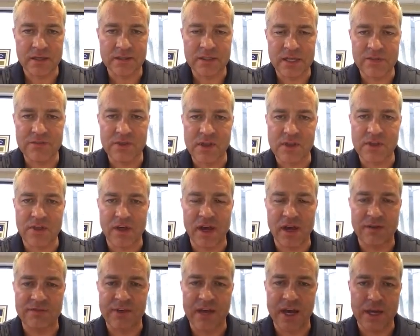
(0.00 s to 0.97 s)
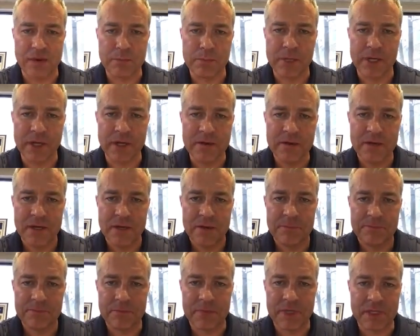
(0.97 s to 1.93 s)
even the thought of that. But
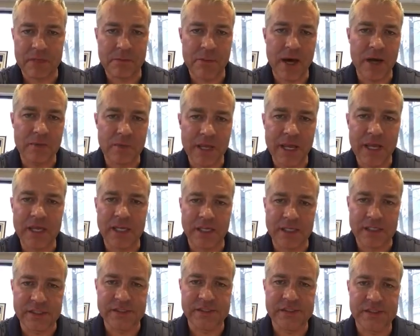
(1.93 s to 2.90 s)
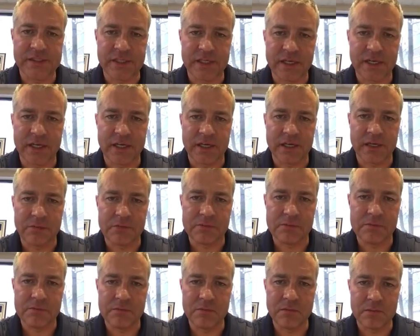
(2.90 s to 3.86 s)
the bottom line is,
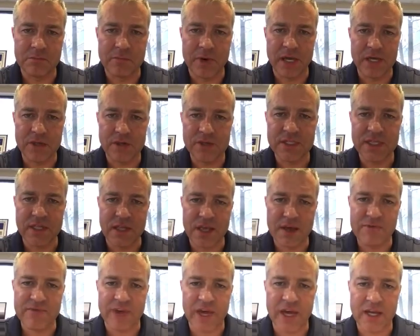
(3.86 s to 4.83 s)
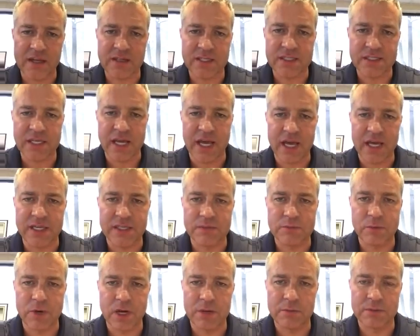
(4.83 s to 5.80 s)
by using the M-Vac, these
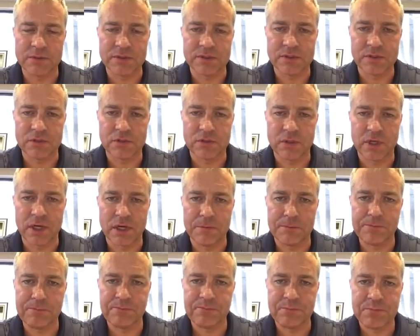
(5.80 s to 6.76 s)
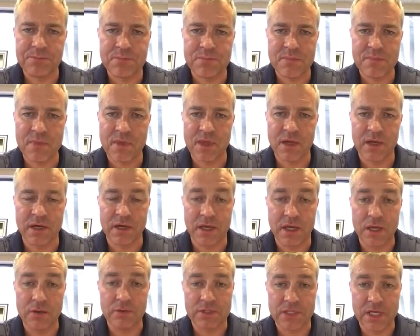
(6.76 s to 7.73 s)
guys were able to,
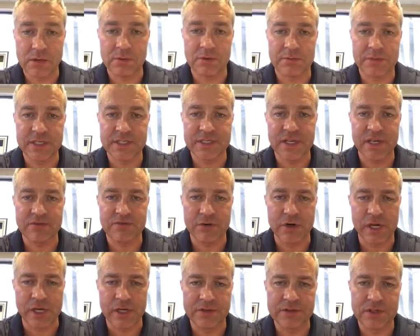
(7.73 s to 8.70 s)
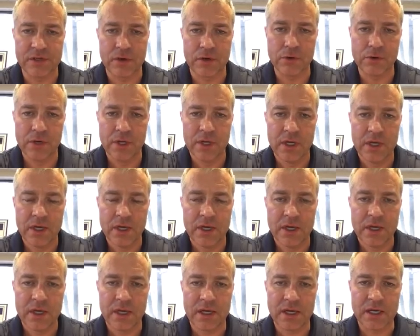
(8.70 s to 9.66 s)
he was able to be set free. So
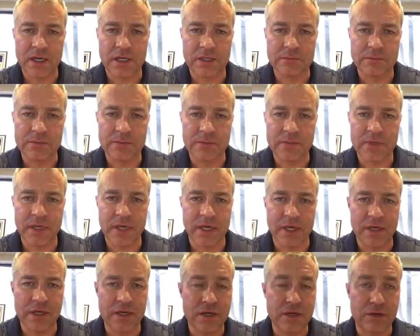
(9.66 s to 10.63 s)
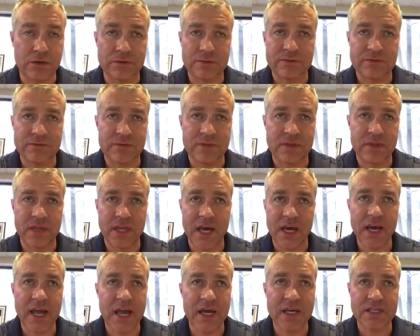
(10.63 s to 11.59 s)
you know,
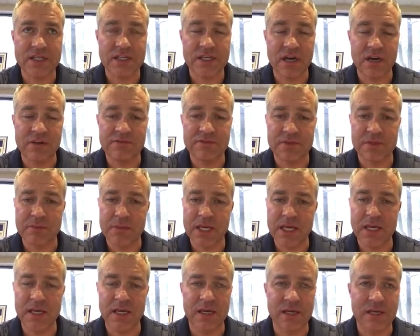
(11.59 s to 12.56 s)
that kind of stuff to me